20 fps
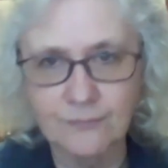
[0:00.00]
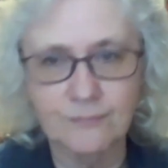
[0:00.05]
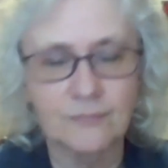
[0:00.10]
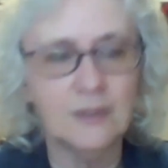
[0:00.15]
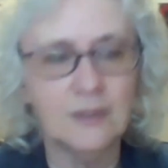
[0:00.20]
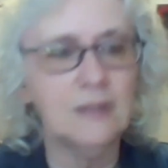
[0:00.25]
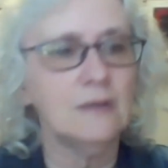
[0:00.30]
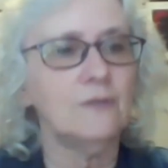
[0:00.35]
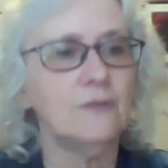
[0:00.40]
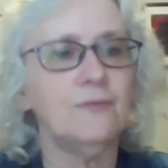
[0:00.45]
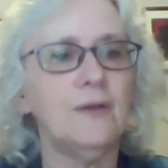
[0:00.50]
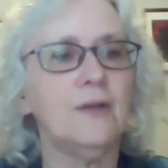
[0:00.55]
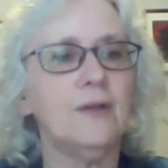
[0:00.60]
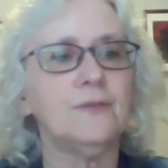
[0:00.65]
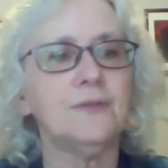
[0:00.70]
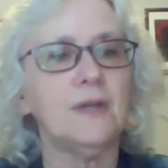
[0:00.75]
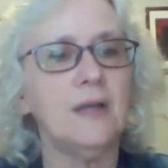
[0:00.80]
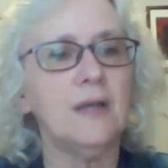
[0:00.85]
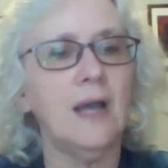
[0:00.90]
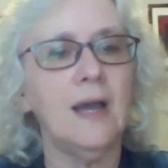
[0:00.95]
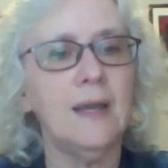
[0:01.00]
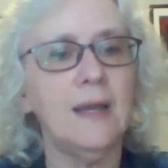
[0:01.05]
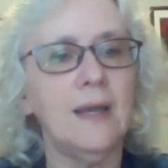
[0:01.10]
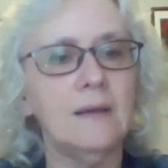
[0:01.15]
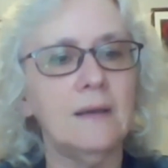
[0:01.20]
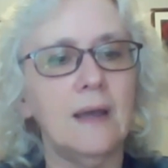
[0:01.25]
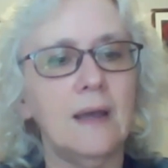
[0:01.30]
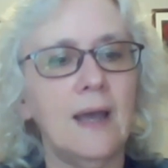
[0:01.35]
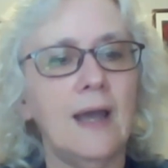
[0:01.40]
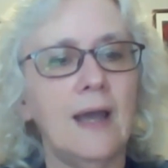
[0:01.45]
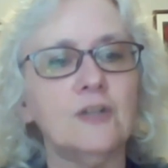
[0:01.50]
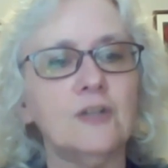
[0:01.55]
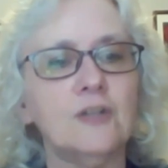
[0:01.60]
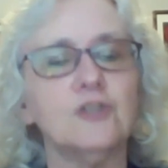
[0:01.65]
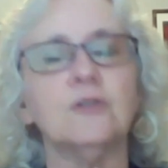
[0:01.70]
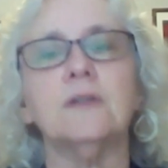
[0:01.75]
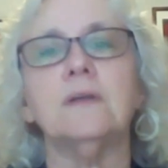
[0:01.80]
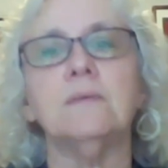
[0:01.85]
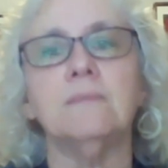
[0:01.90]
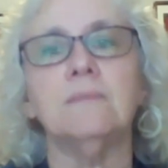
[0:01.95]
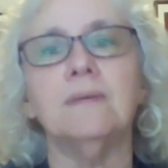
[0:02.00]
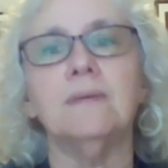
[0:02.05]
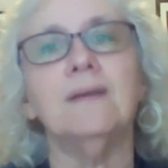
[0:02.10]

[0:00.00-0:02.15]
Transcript: needle felting, I actually,